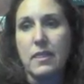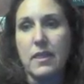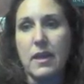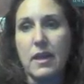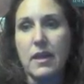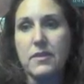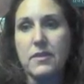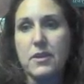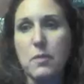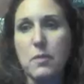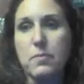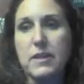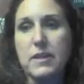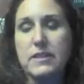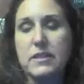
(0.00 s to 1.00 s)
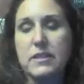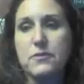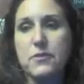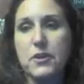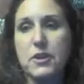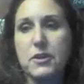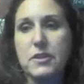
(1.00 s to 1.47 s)
Then there are places
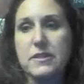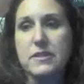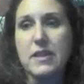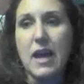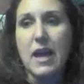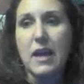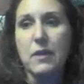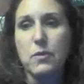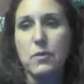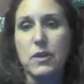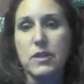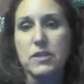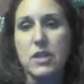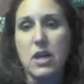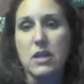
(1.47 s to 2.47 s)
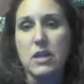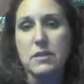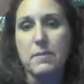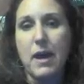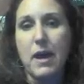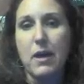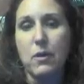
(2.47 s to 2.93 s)
for you to sign where it talks
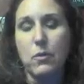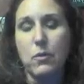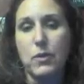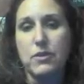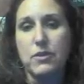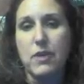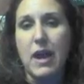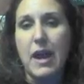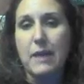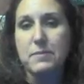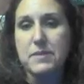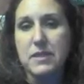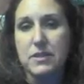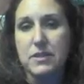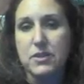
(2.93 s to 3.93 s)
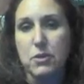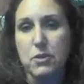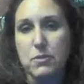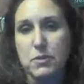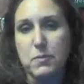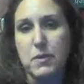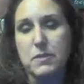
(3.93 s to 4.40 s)
about when you're absent, it's your
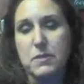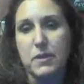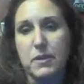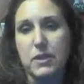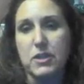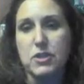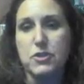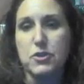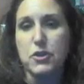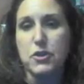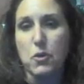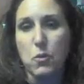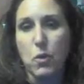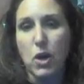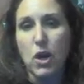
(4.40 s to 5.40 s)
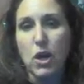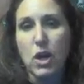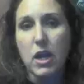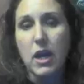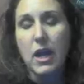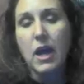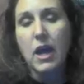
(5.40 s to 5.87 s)
responsibility to do your work.
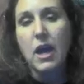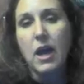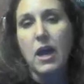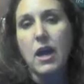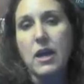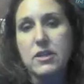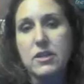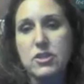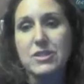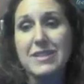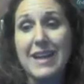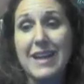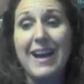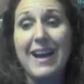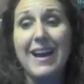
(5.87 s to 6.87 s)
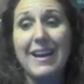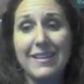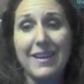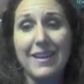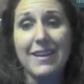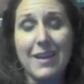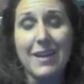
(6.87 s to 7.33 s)
Just to
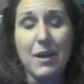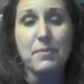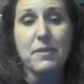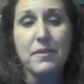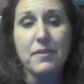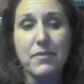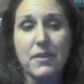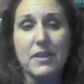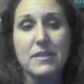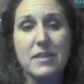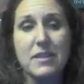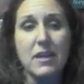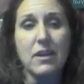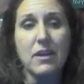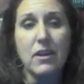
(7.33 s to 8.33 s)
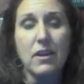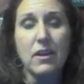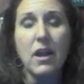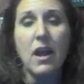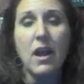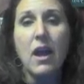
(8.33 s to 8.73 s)
highlight a couple of things here.